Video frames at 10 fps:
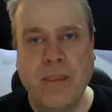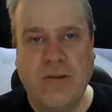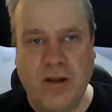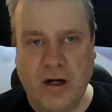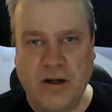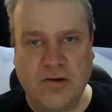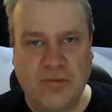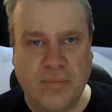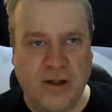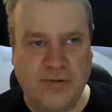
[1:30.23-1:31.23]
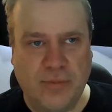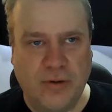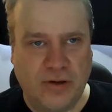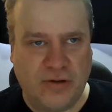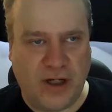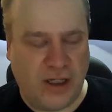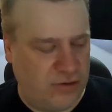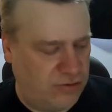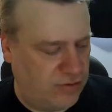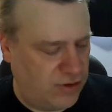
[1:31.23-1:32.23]
they are customizable to
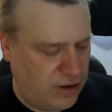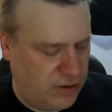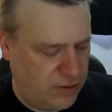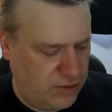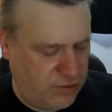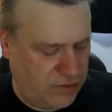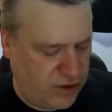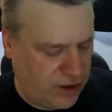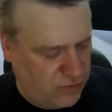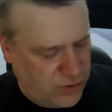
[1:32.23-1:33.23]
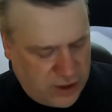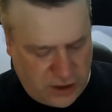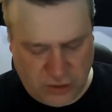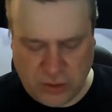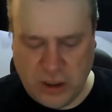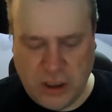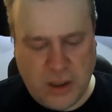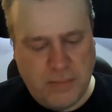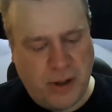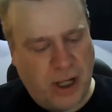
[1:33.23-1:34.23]
change what they do.
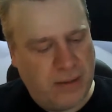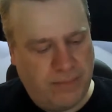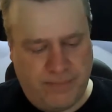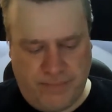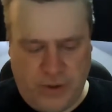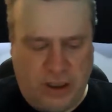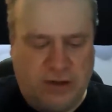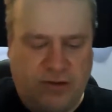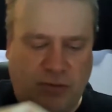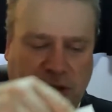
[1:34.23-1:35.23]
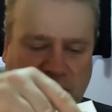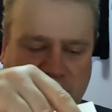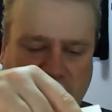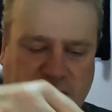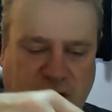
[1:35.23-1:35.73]
But let's open these things